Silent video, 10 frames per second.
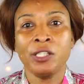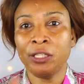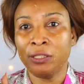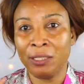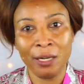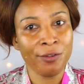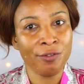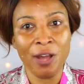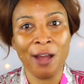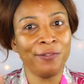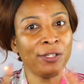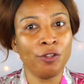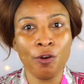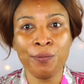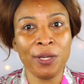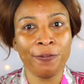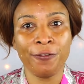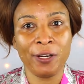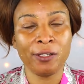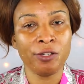So there you have it. Don't be
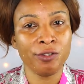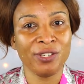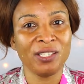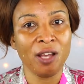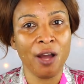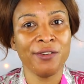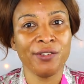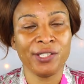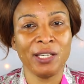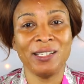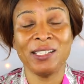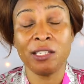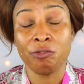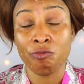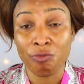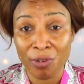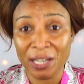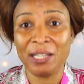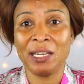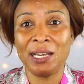afraid to use this on your skin. This is
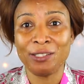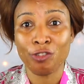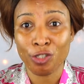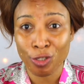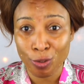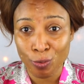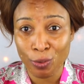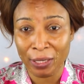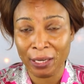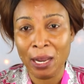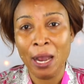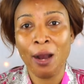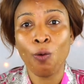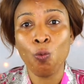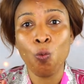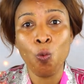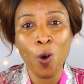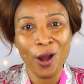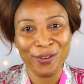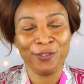really and truly a
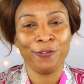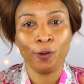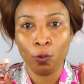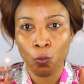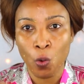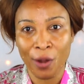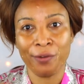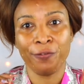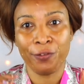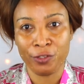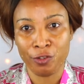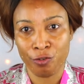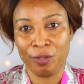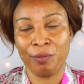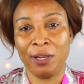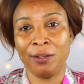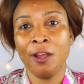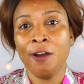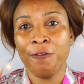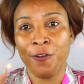wonderful, wonderful treatment
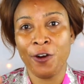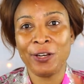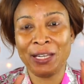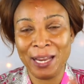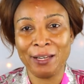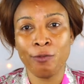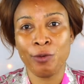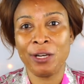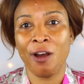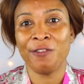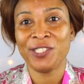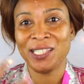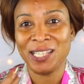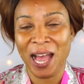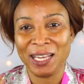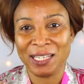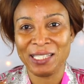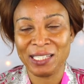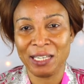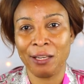for getting rid of sagging
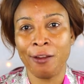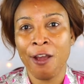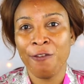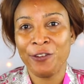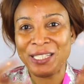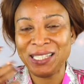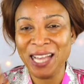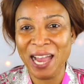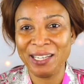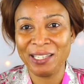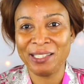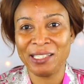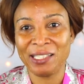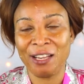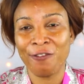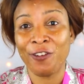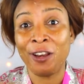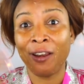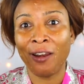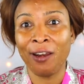skin, for tightening the skin, for
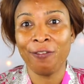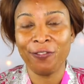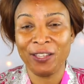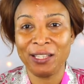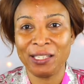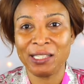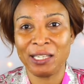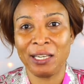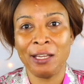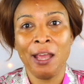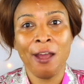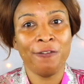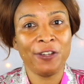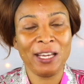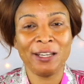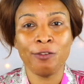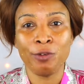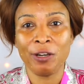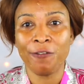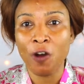lifting the skin, and for getting
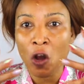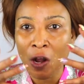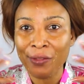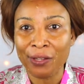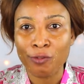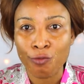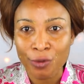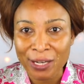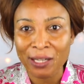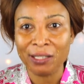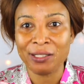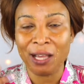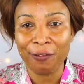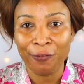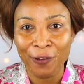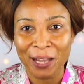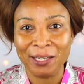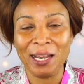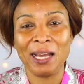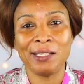rid of all that wrinkles and
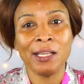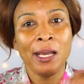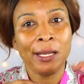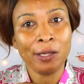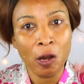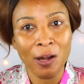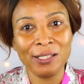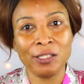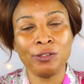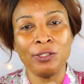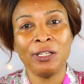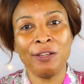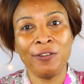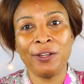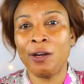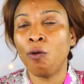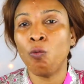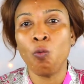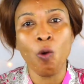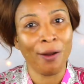fine lines, and also leaving a
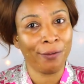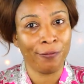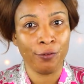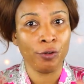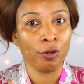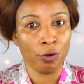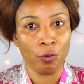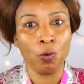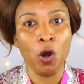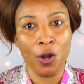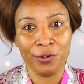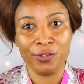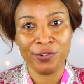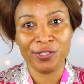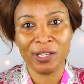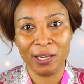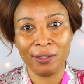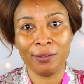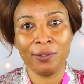wonderful glow on your skin.